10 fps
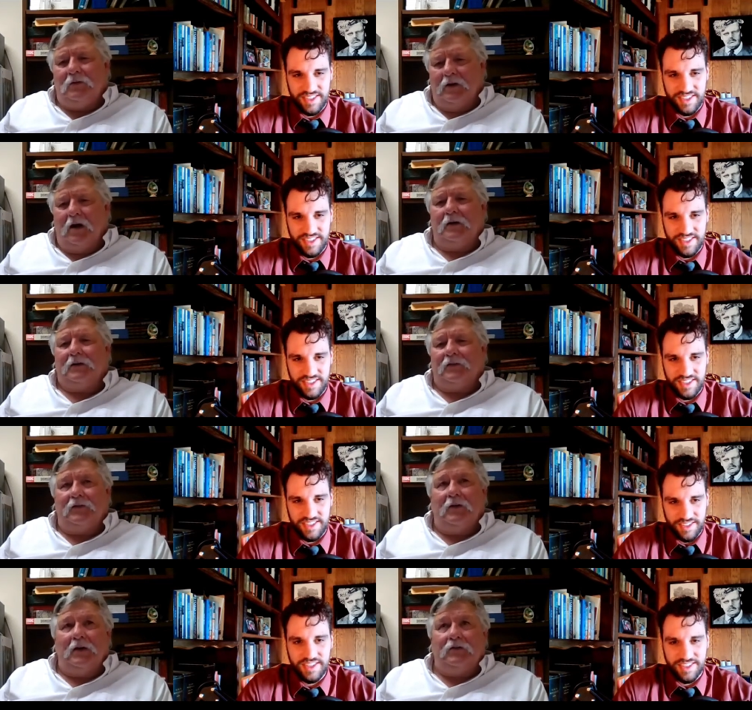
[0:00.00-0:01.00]
Speaker 1: an audience.
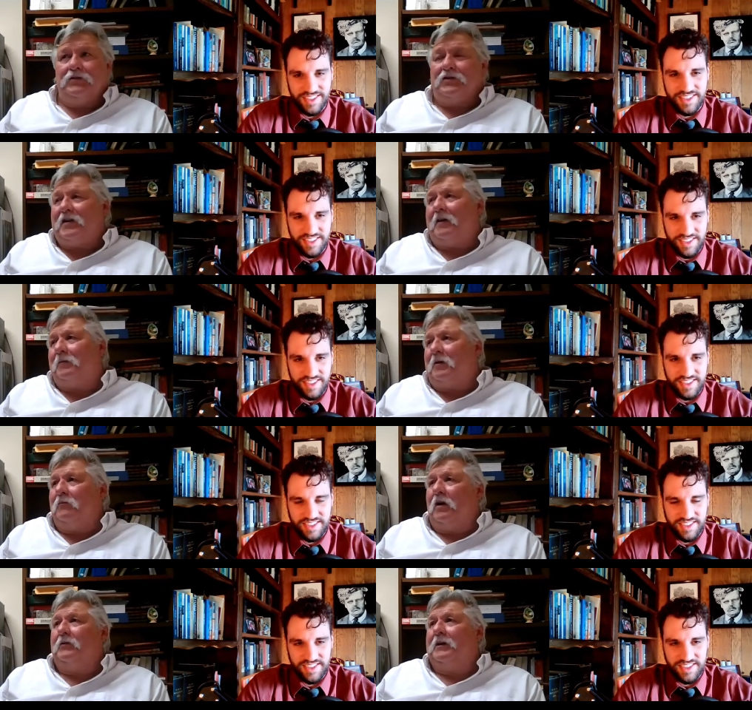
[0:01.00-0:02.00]
You know, I couldn't just have him
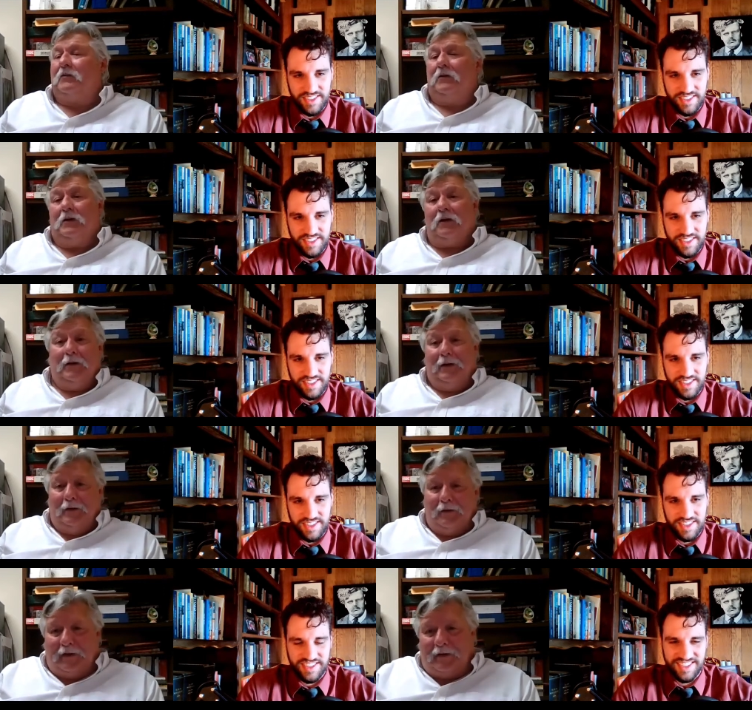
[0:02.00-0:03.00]
come wandering out going, oh,
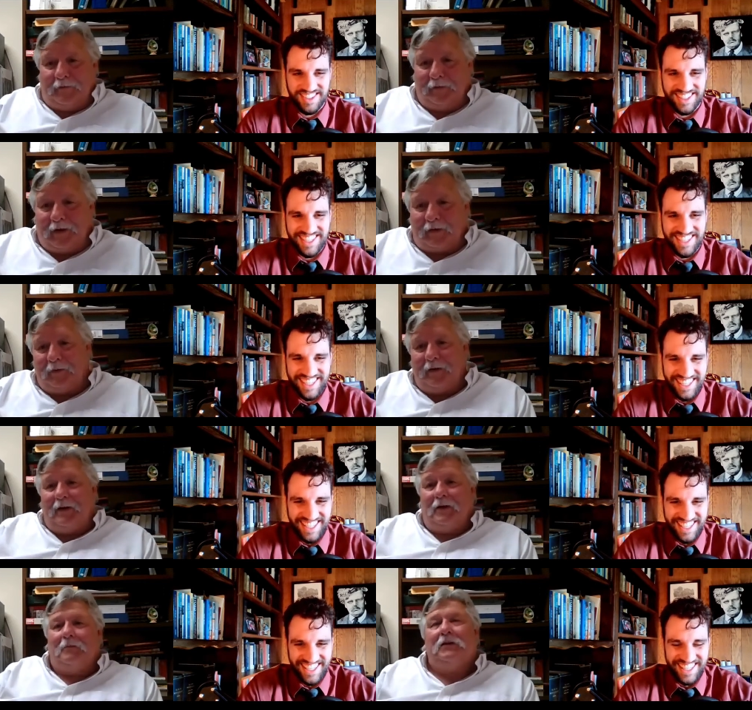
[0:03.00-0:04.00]
"Hello, I forgot where
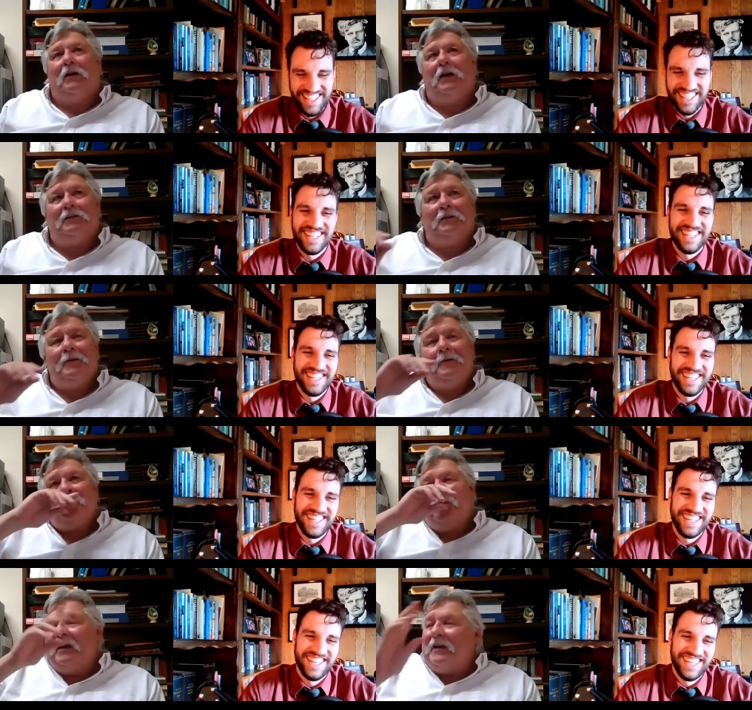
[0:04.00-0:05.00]
I am." You know, I had to
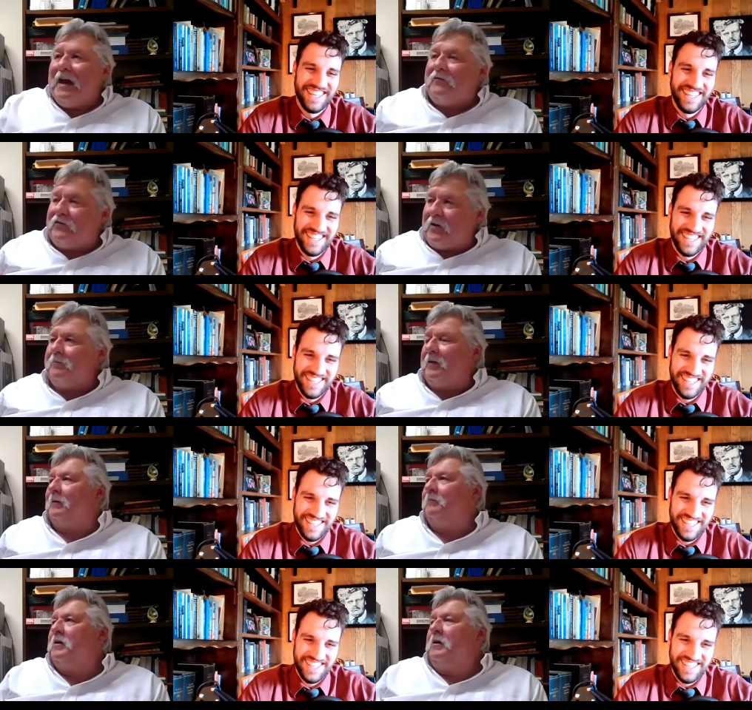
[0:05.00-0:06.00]
had to have
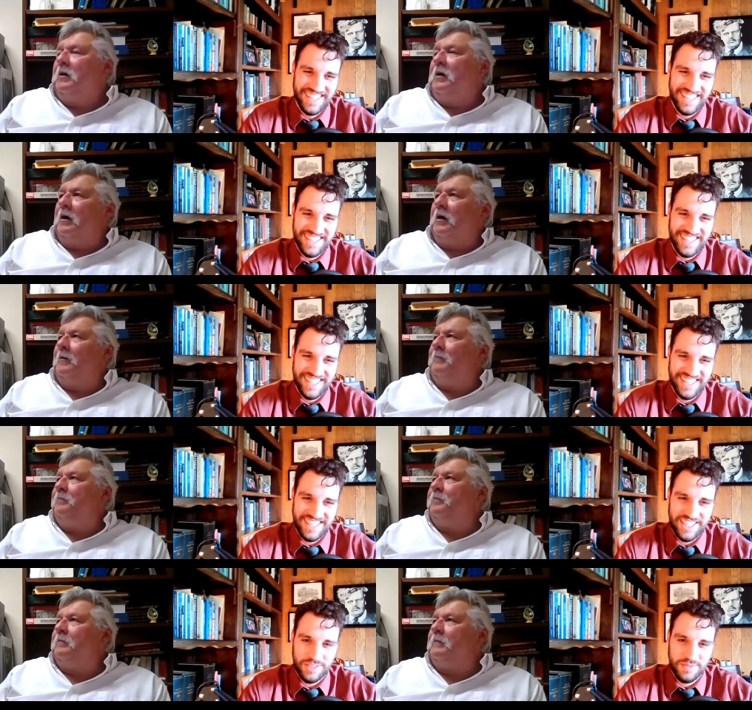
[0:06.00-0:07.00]
something.
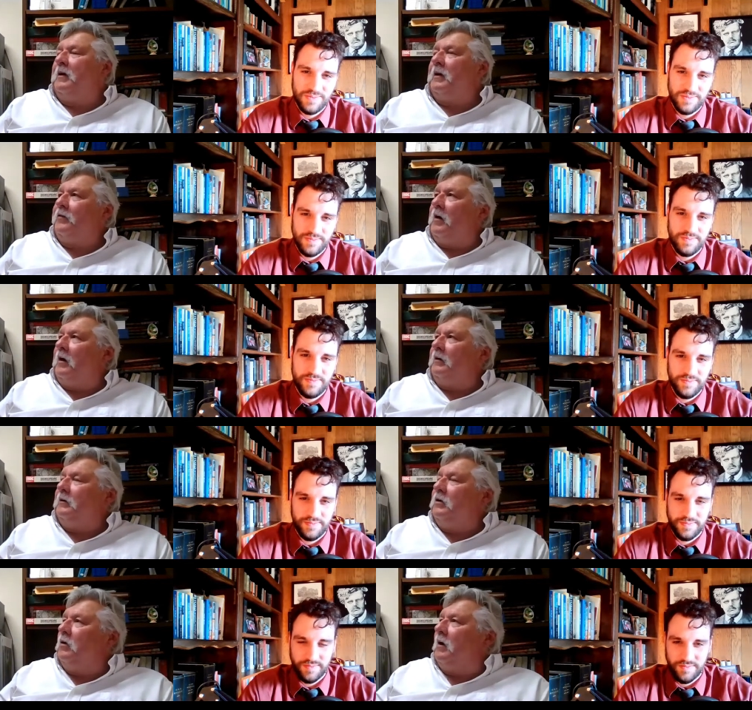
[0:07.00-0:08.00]
Um, and I thought,
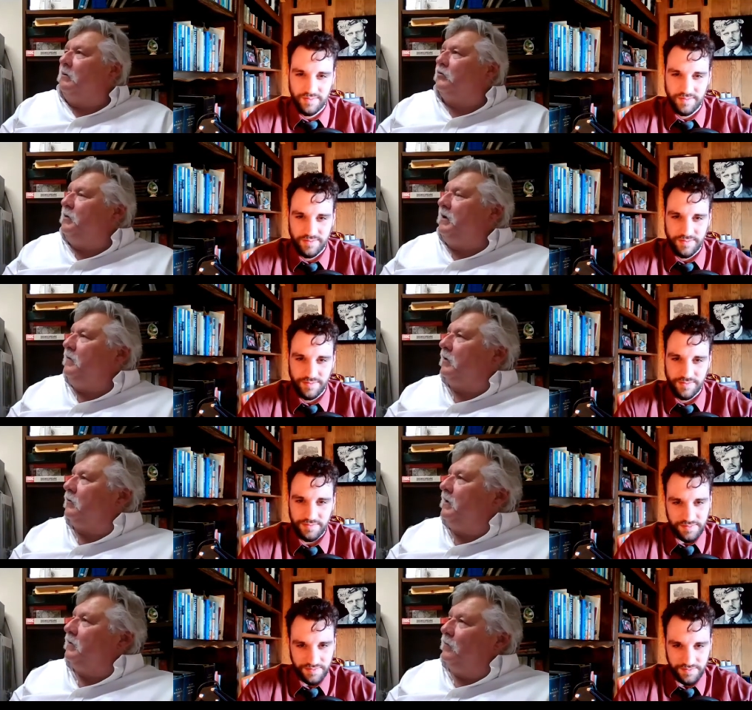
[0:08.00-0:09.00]
you know, I was reading The
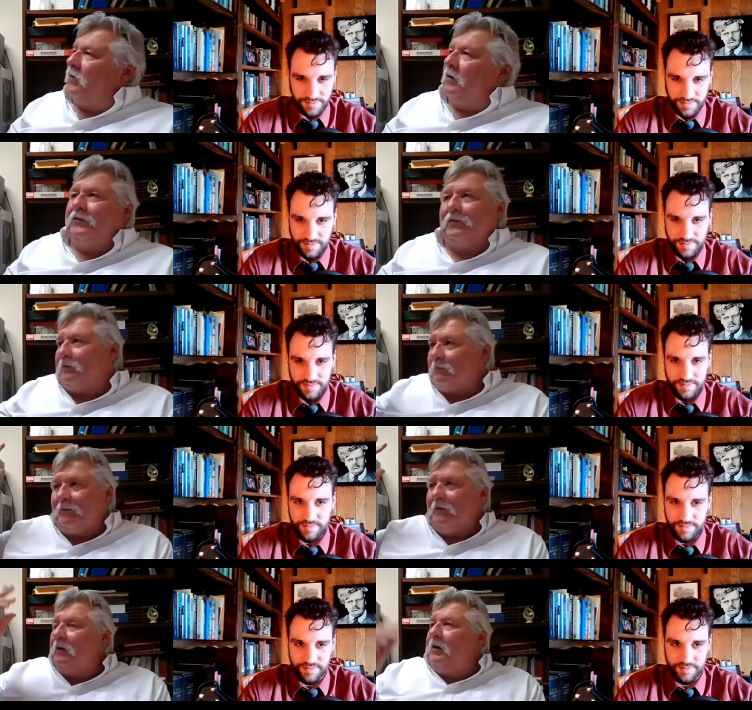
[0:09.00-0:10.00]
Great Divorce,
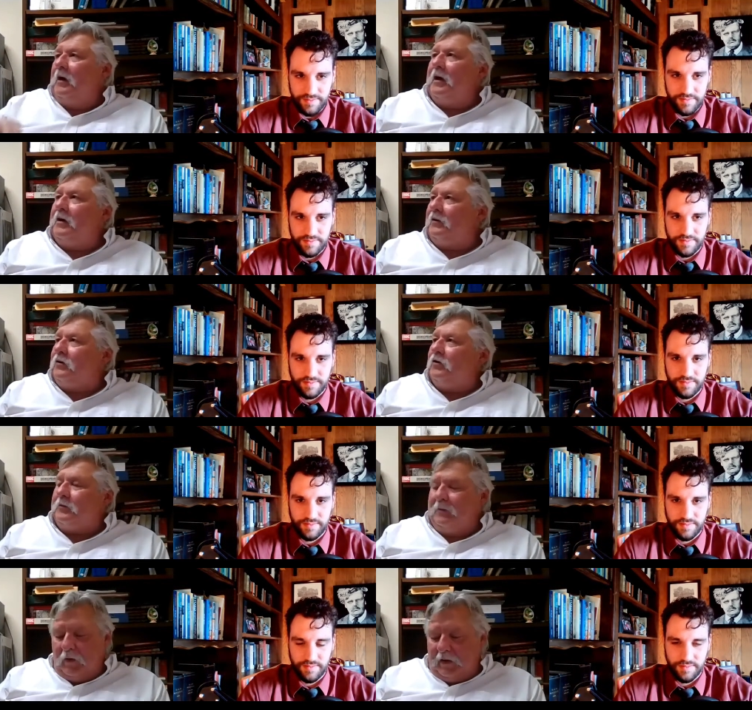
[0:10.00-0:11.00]
and it occurred
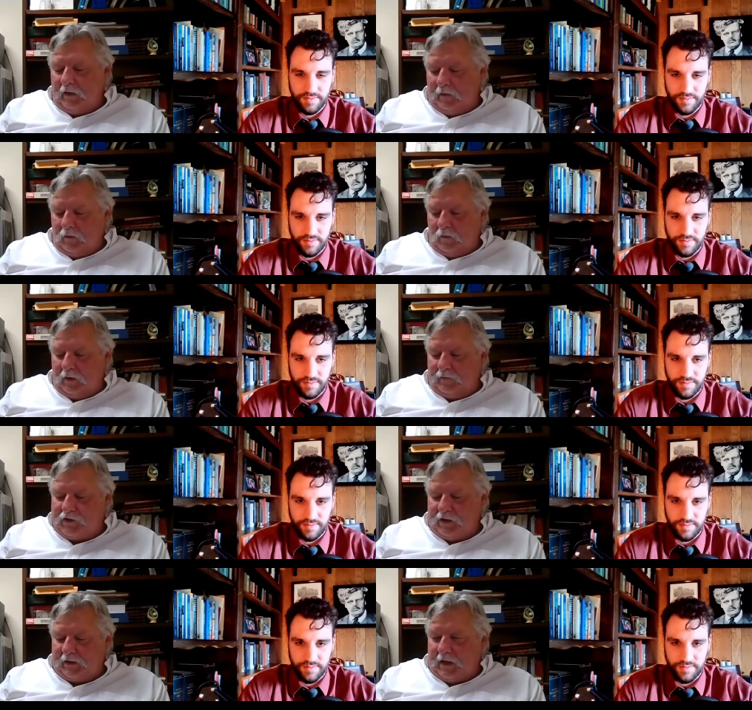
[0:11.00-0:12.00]
to me, what if what if
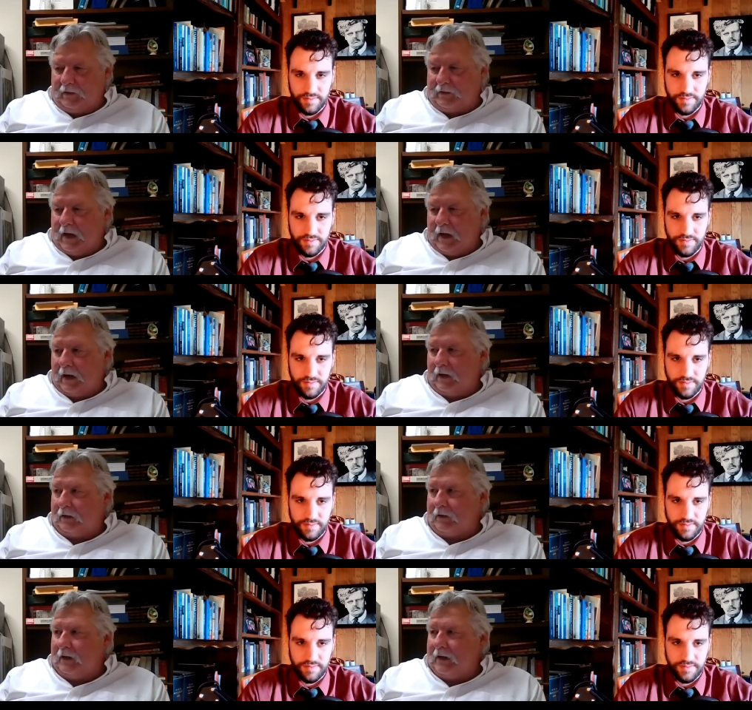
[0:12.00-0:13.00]
GK
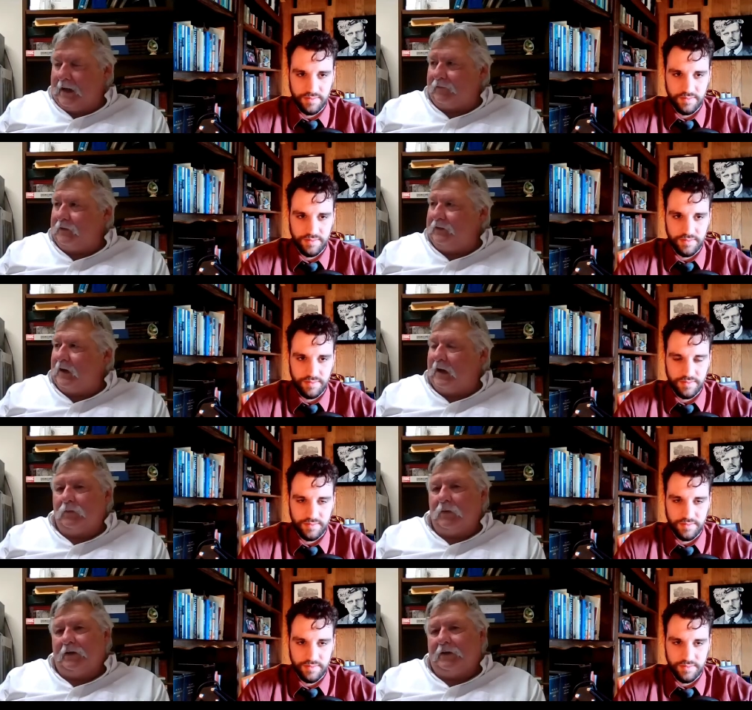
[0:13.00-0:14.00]
died, and after he
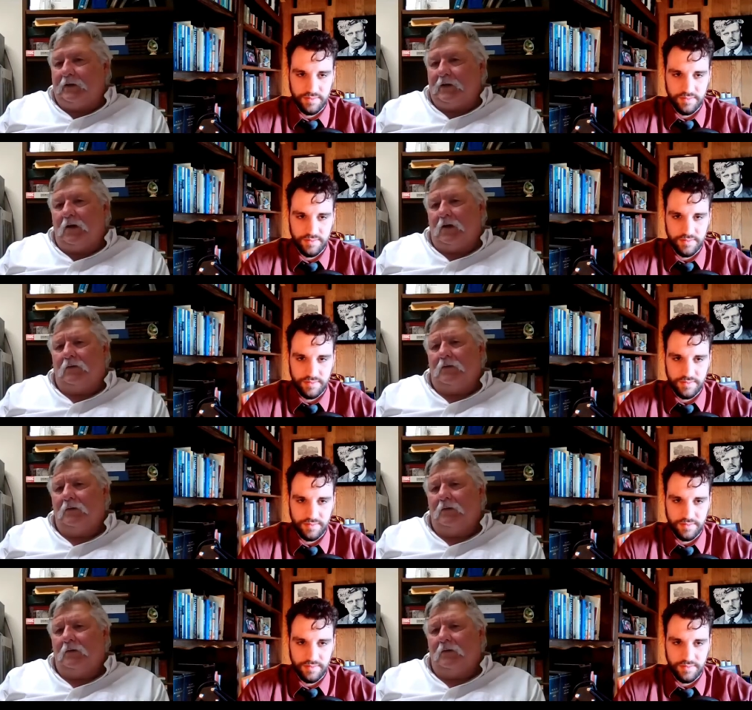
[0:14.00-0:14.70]
died, where did he go?